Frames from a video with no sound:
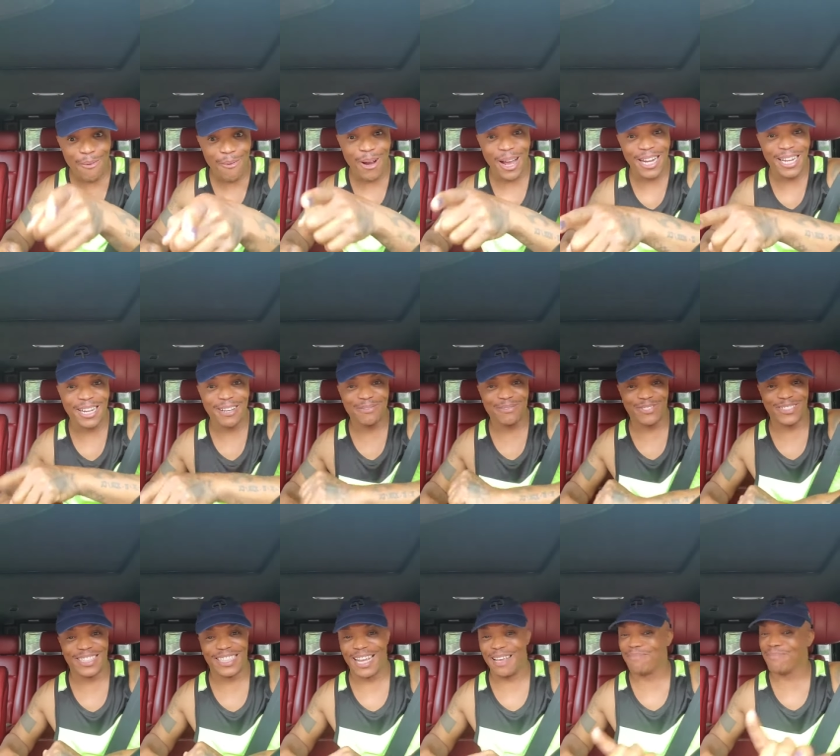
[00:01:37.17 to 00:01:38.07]

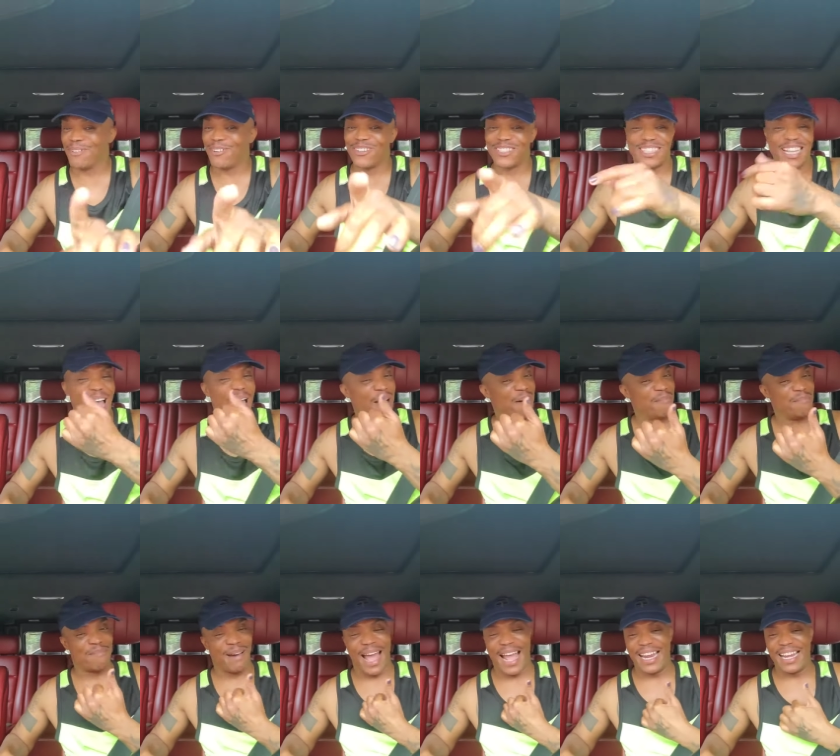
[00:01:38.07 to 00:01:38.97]
wonderful day because
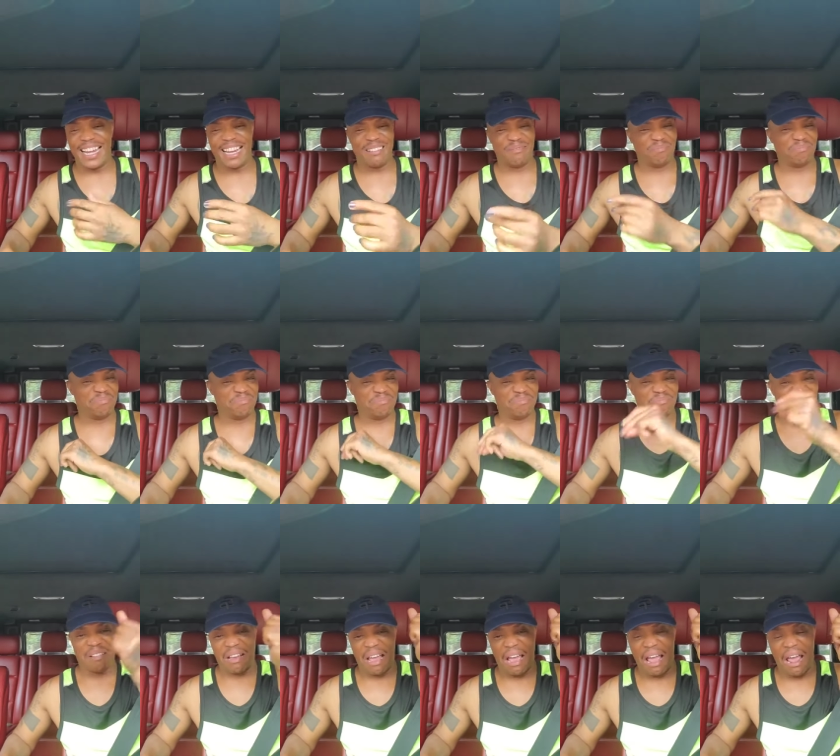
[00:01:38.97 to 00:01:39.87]
mine
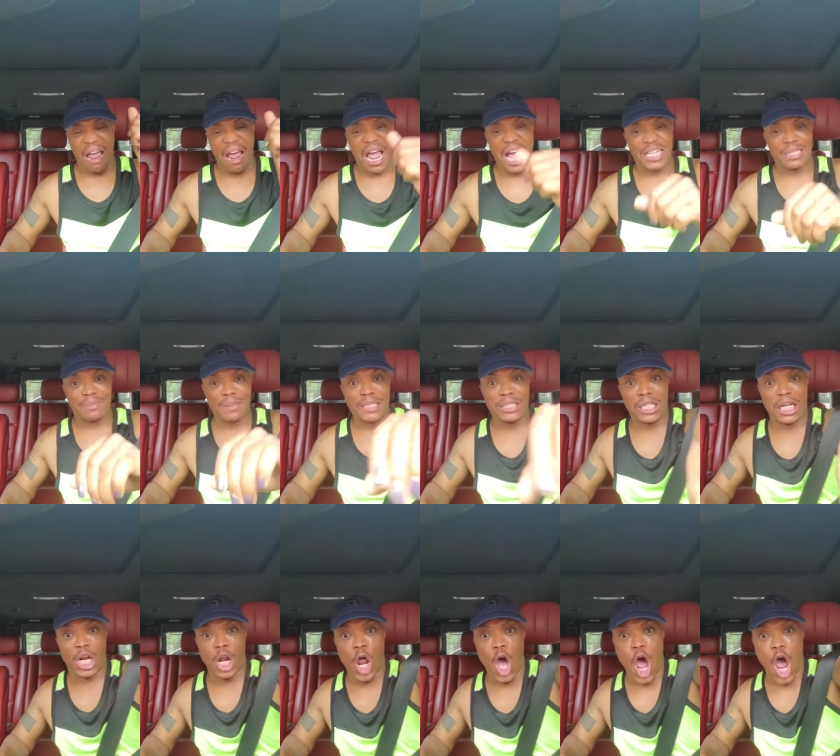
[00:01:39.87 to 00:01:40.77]
has been
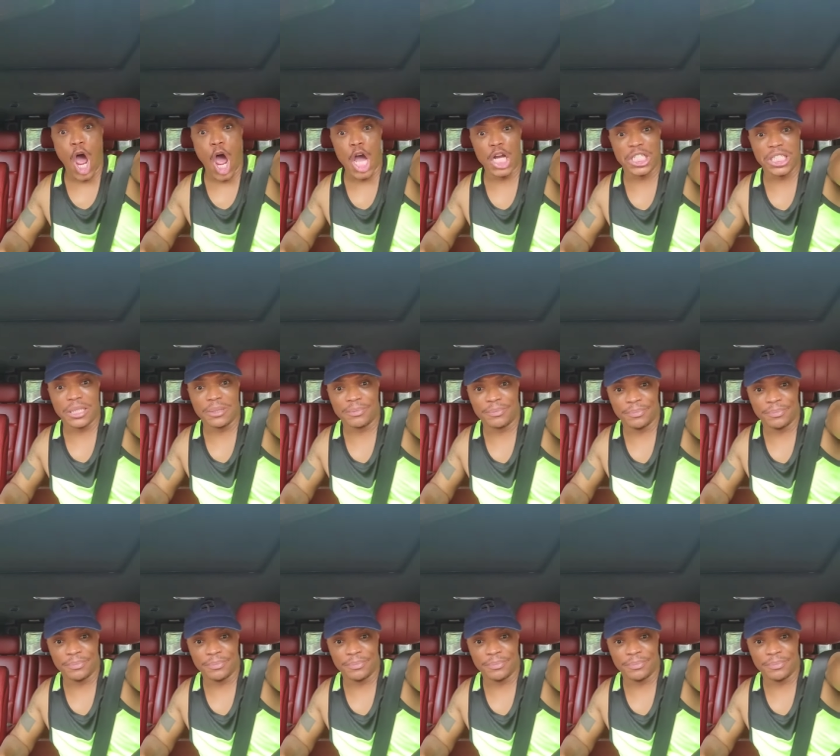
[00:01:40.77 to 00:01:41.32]
declared